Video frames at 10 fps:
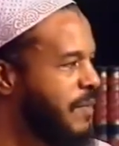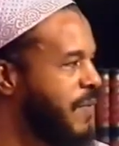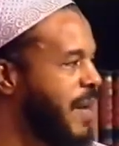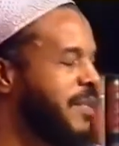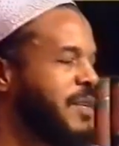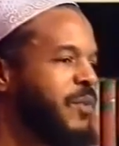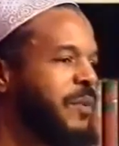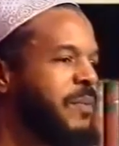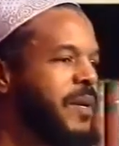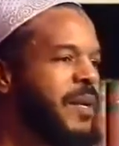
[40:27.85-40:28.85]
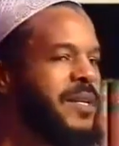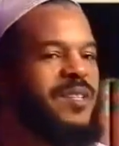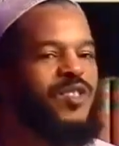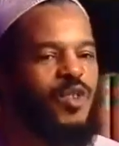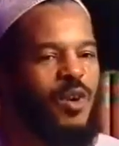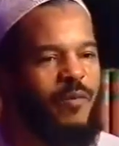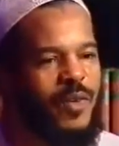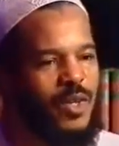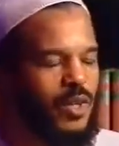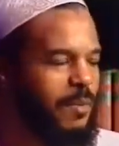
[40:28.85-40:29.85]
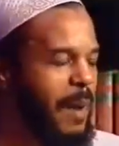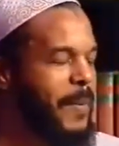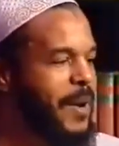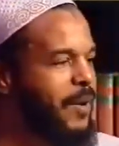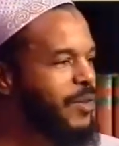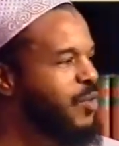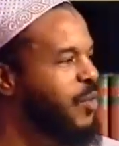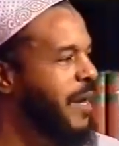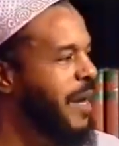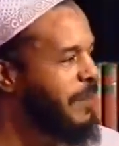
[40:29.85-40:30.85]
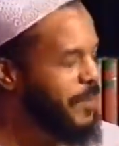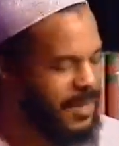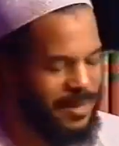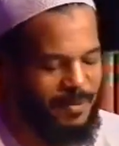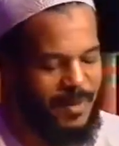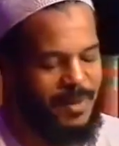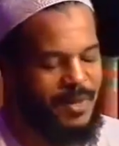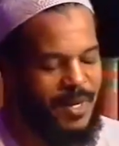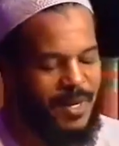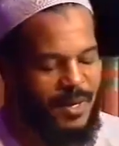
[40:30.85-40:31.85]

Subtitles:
he felt it would be a disservice to my parents who had helped him, and